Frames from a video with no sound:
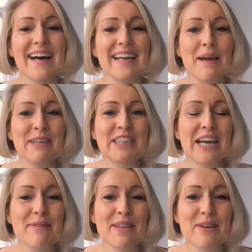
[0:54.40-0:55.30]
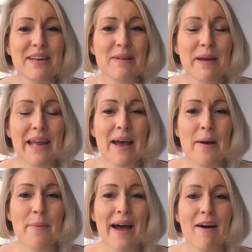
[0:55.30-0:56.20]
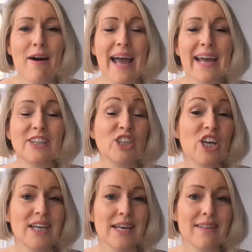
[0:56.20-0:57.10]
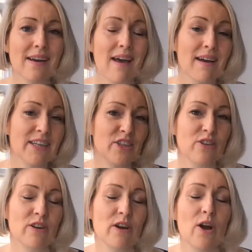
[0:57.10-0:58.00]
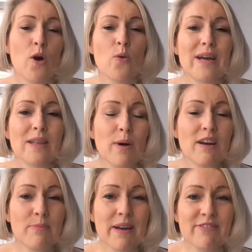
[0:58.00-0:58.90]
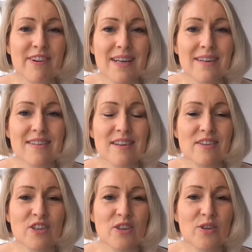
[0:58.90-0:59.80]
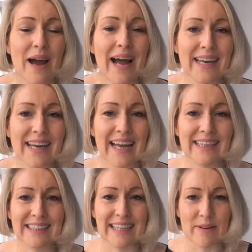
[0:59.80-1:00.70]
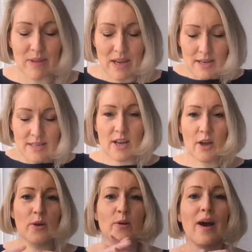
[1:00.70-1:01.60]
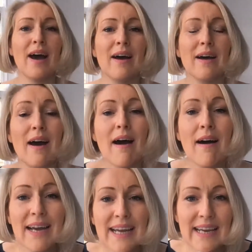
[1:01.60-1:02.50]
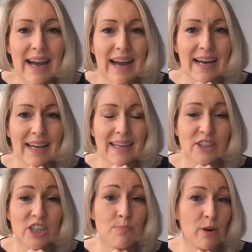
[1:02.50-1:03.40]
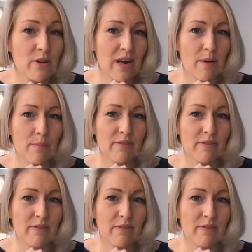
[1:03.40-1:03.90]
let me share with you a little bit about a journey that I took with one of my friends to Alicante. So I had just broken up